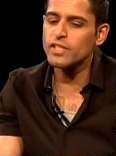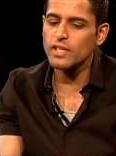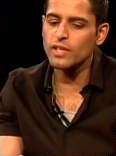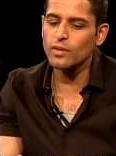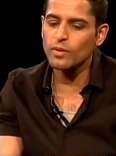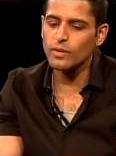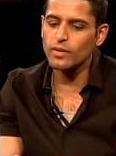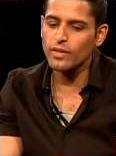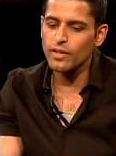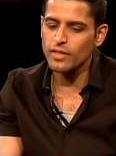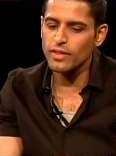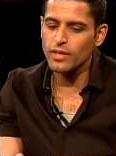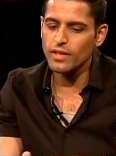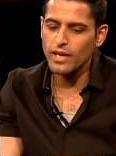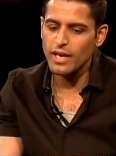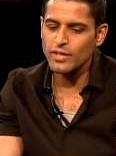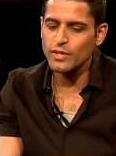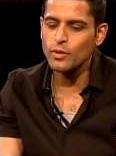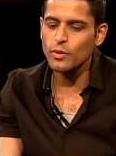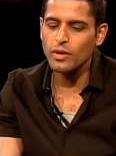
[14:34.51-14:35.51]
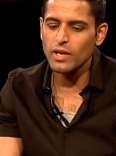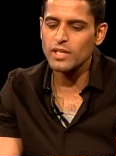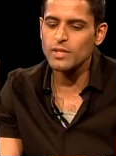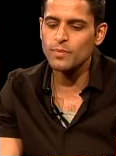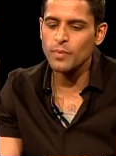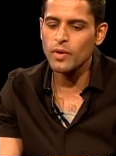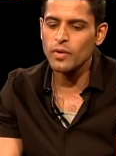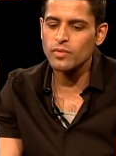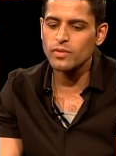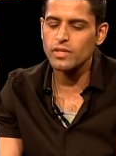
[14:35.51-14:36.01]
single theatrical
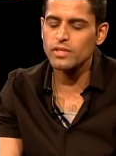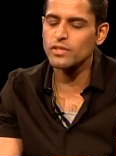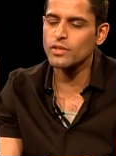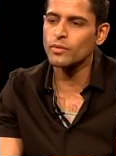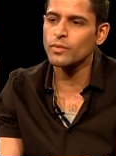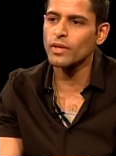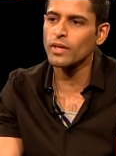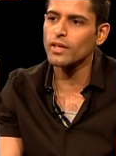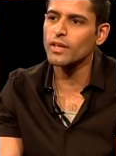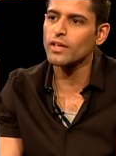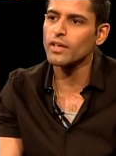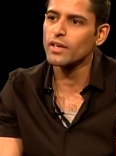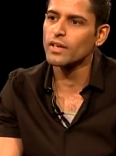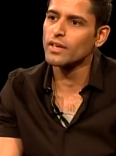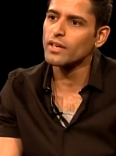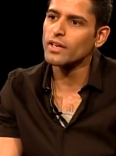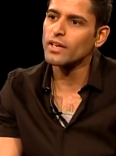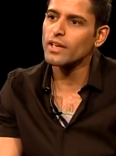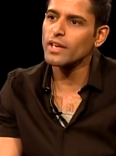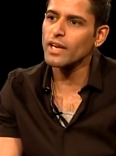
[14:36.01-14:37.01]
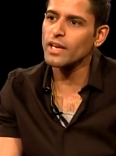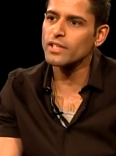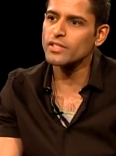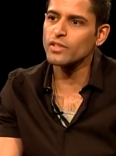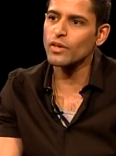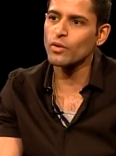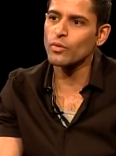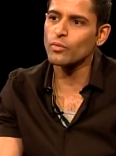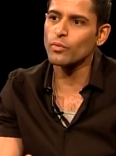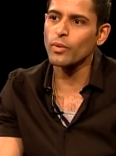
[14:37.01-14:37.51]
experience is unique, right, in its
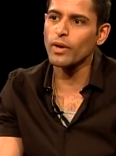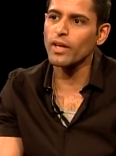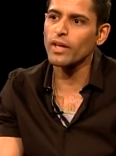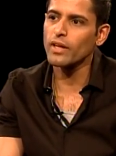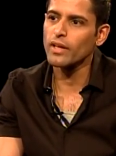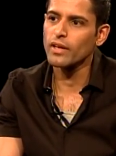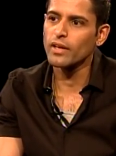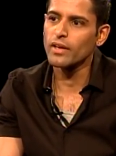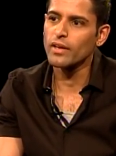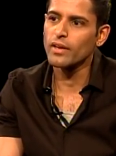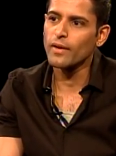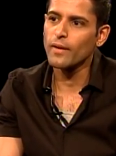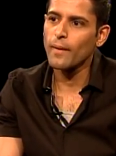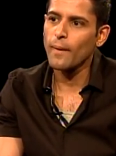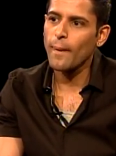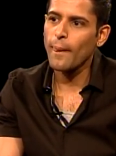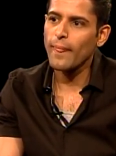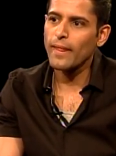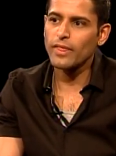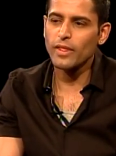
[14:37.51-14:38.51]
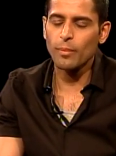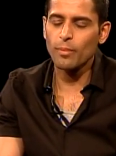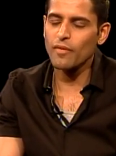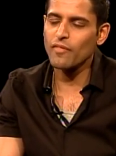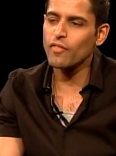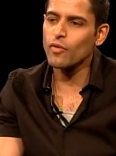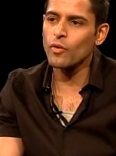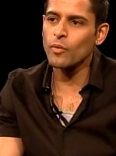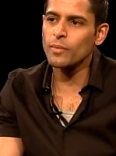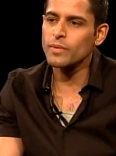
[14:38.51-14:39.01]
own way. Right. The
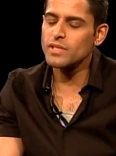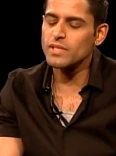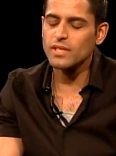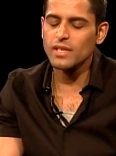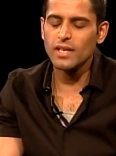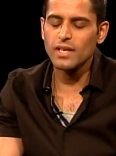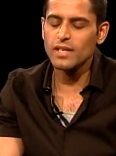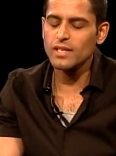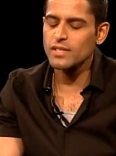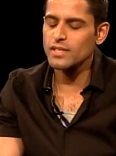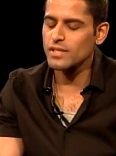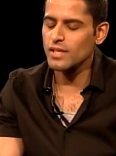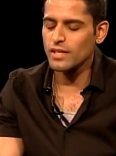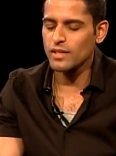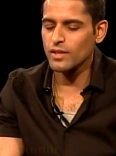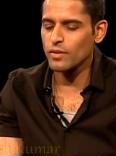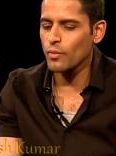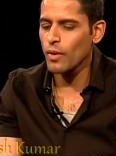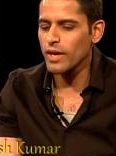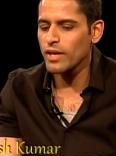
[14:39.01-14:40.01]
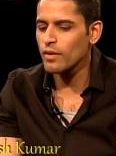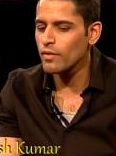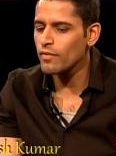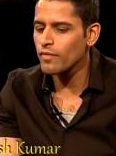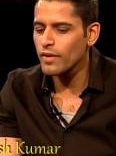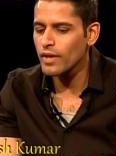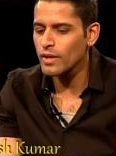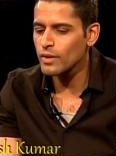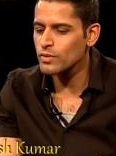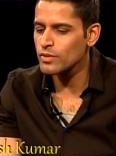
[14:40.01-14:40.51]
performances and the way you
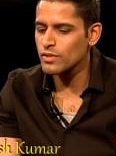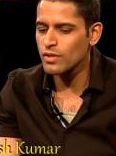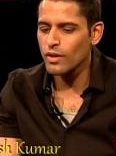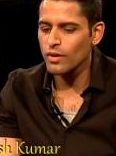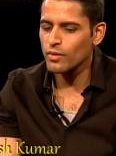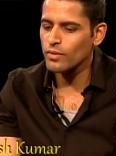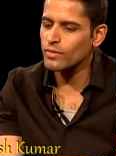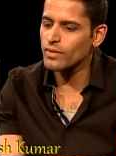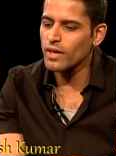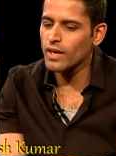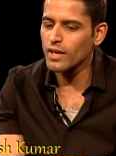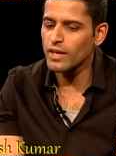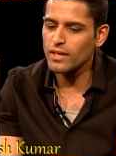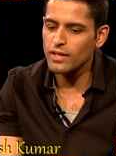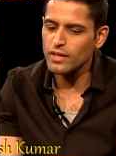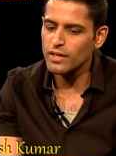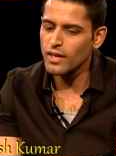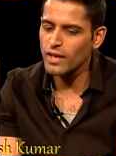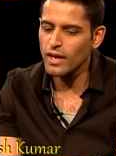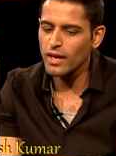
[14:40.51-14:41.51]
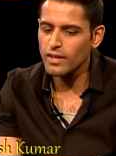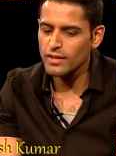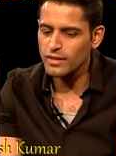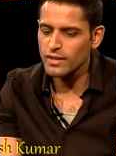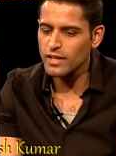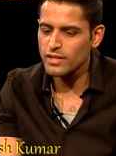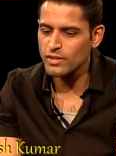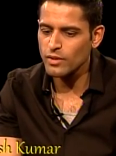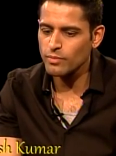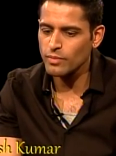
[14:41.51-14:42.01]
feel. So I, I
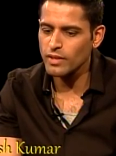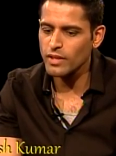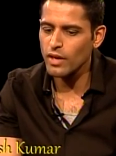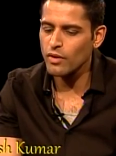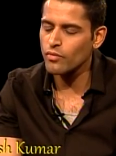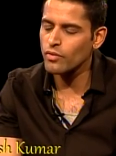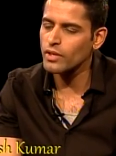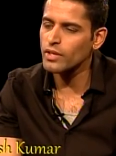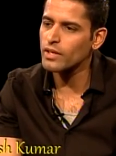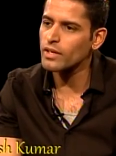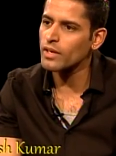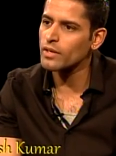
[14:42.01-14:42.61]
that's something that I really.